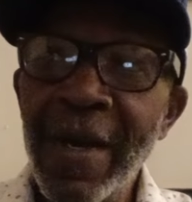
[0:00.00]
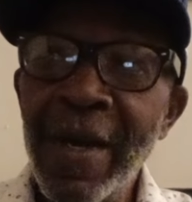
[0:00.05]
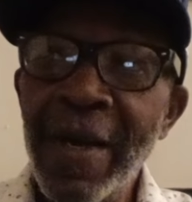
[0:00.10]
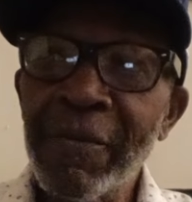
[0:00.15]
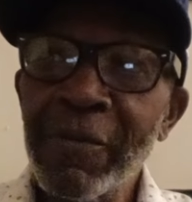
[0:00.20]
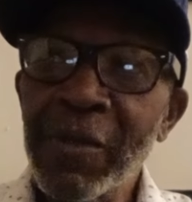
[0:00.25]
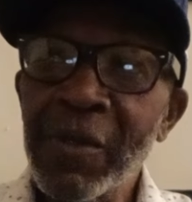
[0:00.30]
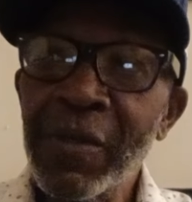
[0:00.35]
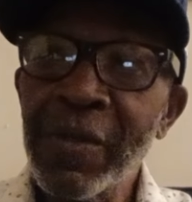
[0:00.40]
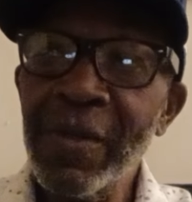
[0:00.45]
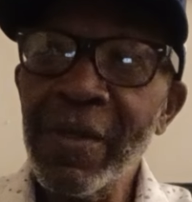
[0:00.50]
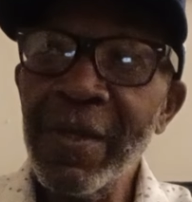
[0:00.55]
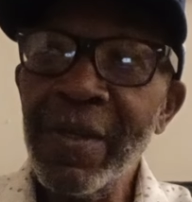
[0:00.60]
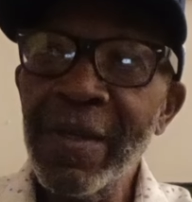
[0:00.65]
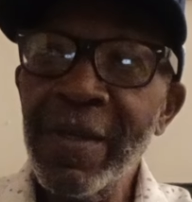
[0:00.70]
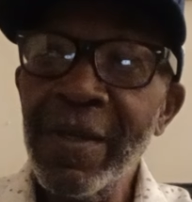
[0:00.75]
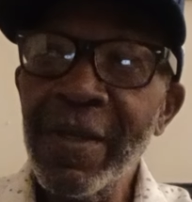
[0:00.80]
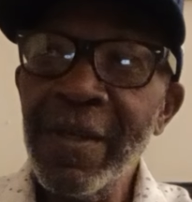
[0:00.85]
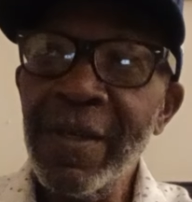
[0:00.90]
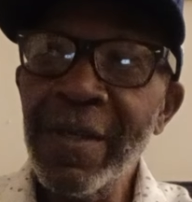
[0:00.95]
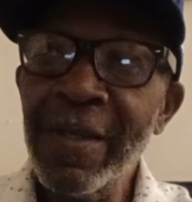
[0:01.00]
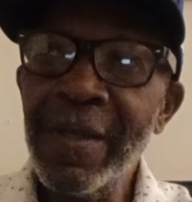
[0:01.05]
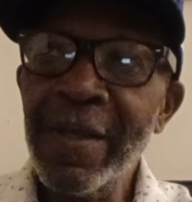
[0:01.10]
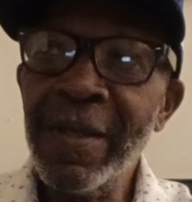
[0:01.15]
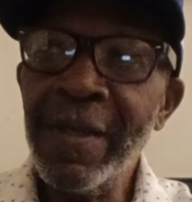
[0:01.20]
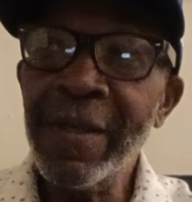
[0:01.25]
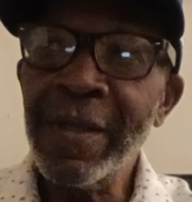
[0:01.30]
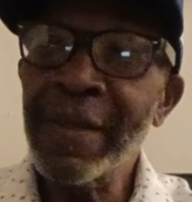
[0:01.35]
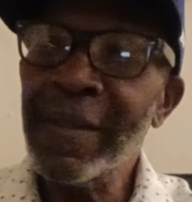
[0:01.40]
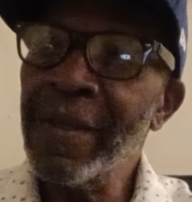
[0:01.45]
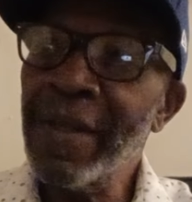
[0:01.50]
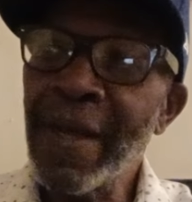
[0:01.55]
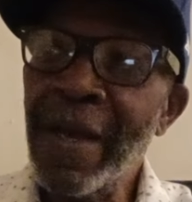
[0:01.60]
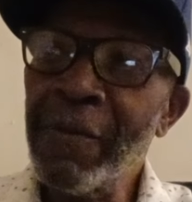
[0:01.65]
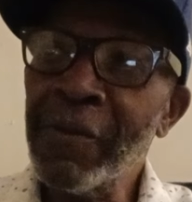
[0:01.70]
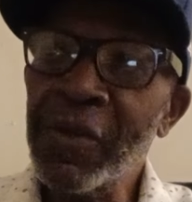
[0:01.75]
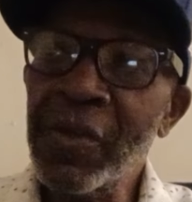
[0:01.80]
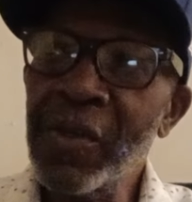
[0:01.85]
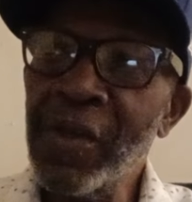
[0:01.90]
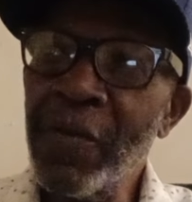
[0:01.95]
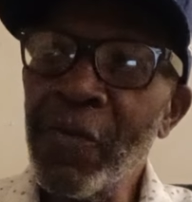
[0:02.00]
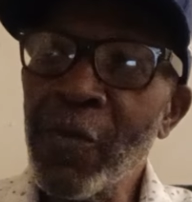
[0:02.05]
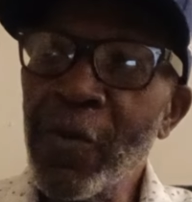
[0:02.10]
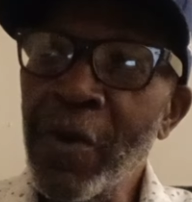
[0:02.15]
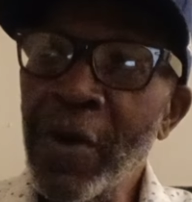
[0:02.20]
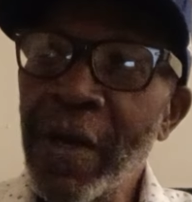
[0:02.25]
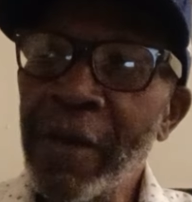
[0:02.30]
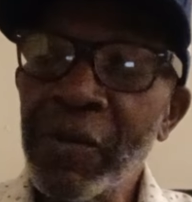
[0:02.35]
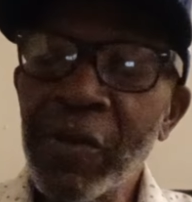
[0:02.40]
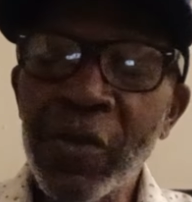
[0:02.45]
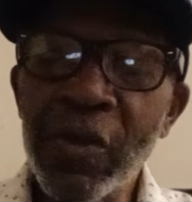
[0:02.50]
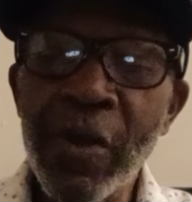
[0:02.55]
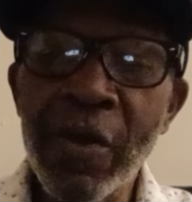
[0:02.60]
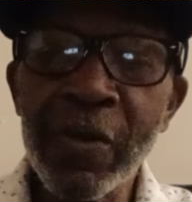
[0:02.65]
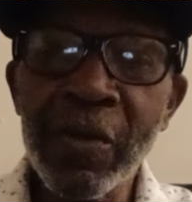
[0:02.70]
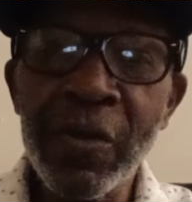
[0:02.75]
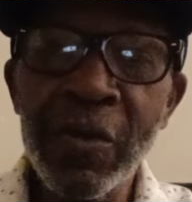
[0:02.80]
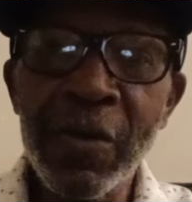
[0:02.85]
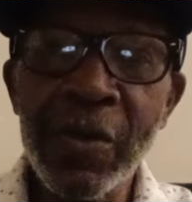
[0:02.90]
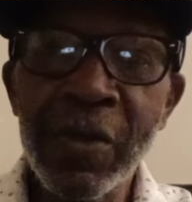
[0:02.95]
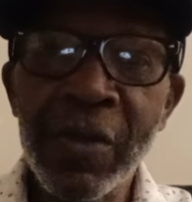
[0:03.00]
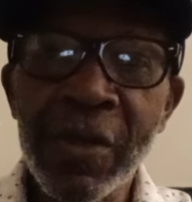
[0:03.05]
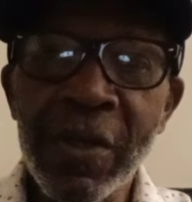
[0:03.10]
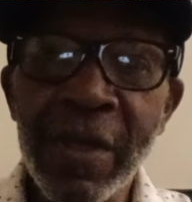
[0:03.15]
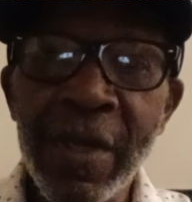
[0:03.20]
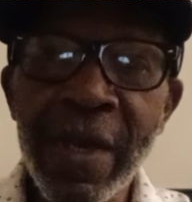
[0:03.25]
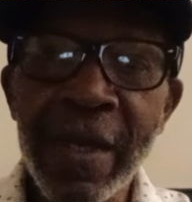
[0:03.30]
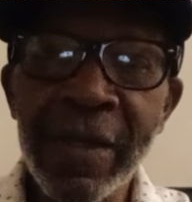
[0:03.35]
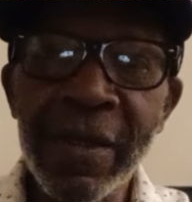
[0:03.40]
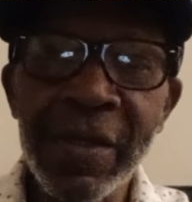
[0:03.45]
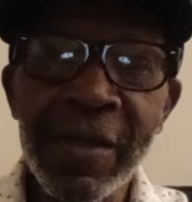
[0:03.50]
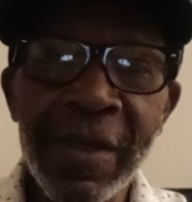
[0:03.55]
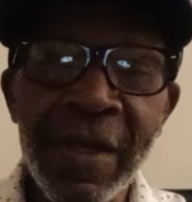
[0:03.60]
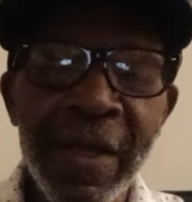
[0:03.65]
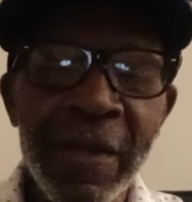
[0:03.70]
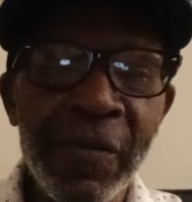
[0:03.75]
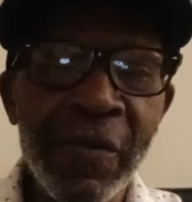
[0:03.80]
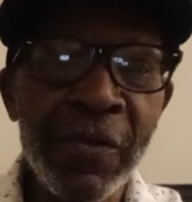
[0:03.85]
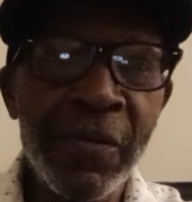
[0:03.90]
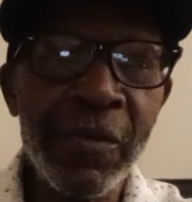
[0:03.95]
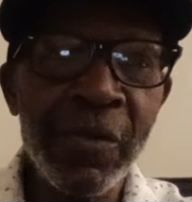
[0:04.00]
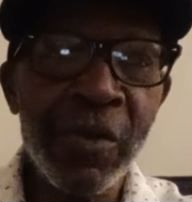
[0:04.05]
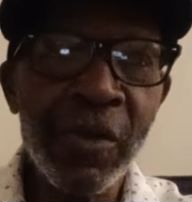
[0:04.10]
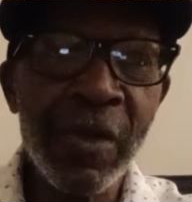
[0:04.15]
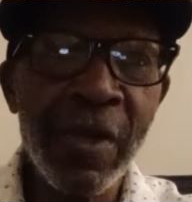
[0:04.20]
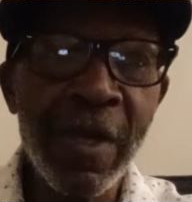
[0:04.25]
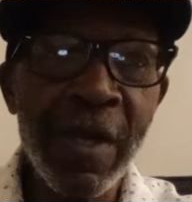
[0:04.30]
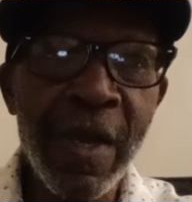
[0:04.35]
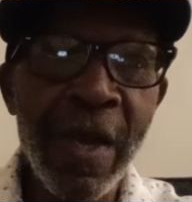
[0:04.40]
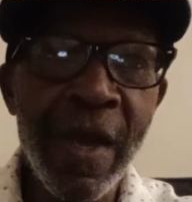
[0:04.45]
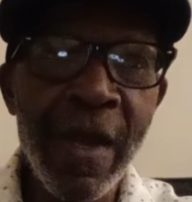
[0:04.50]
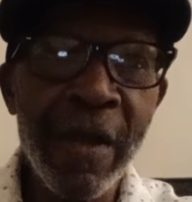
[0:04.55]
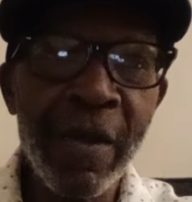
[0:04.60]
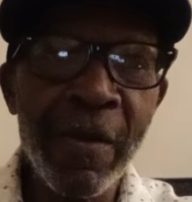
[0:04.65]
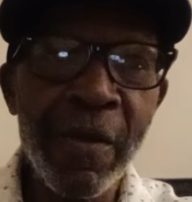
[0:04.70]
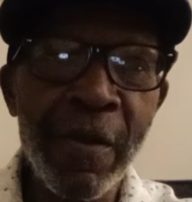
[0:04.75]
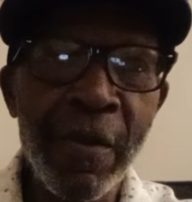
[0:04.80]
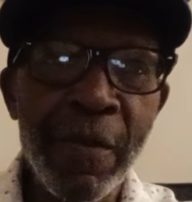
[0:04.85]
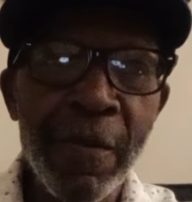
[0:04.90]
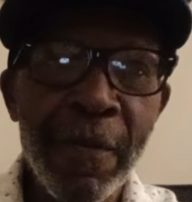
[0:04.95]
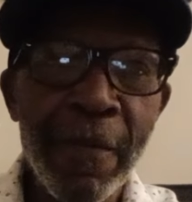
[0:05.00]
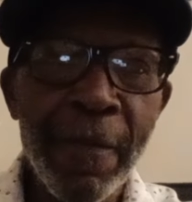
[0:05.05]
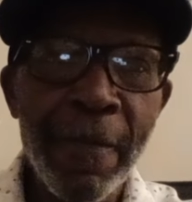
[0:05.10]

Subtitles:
I was somewhere and I was talking to these castles from Chicago.